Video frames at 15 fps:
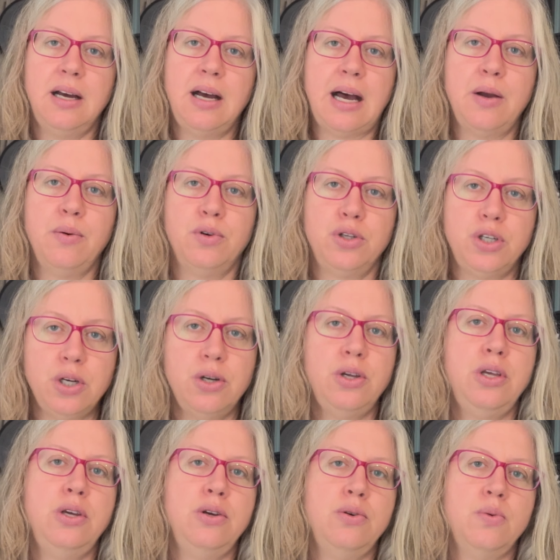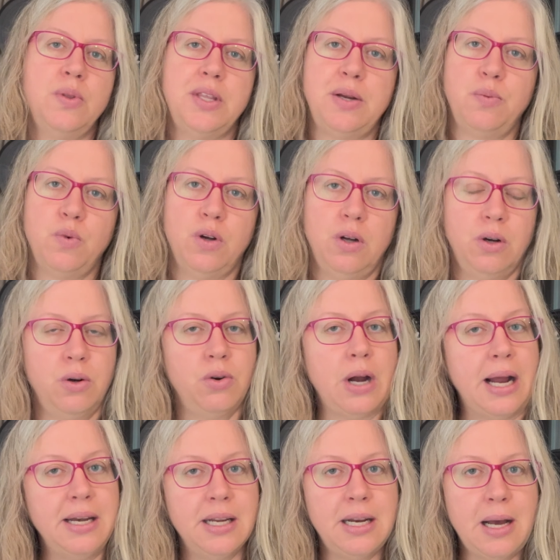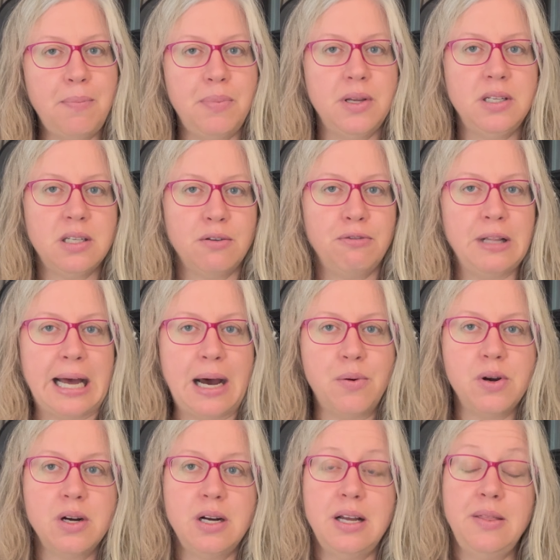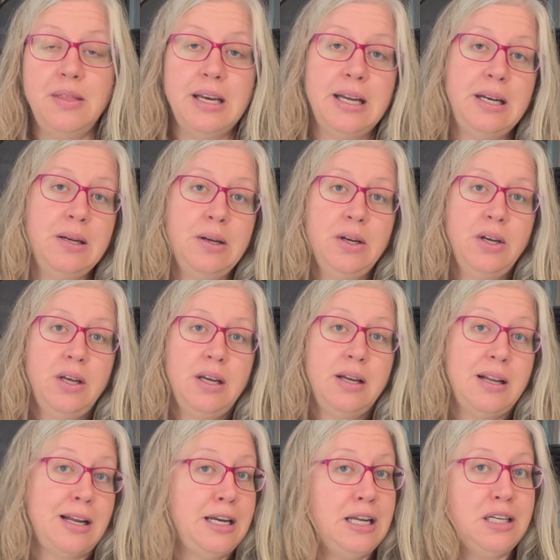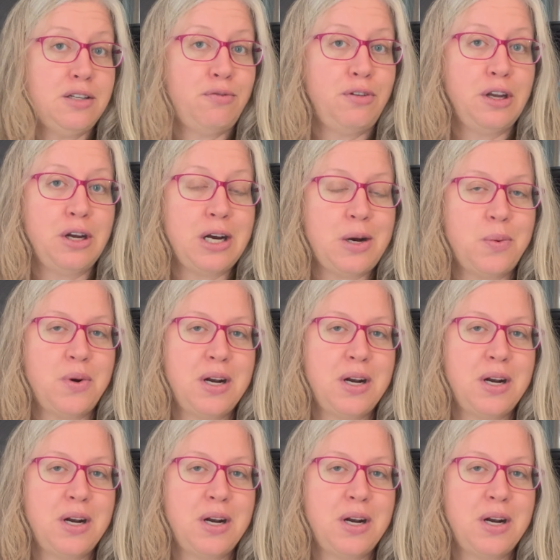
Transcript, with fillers: I will show you, and then we'll grind it up into flour, and then I need to figure out what